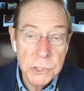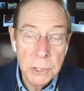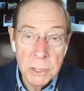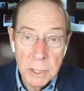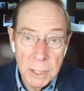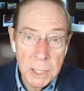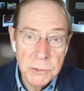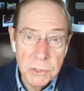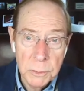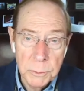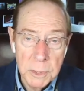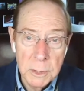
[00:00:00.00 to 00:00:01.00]
started
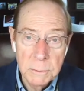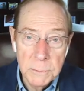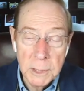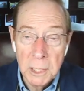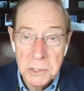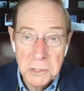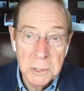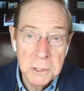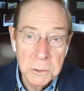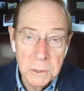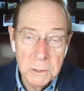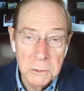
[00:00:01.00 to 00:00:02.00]
answering me, and I
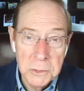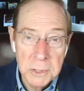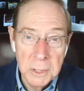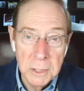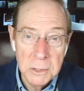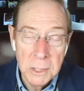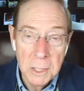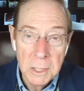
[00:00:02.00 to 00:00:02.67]
started doing those things.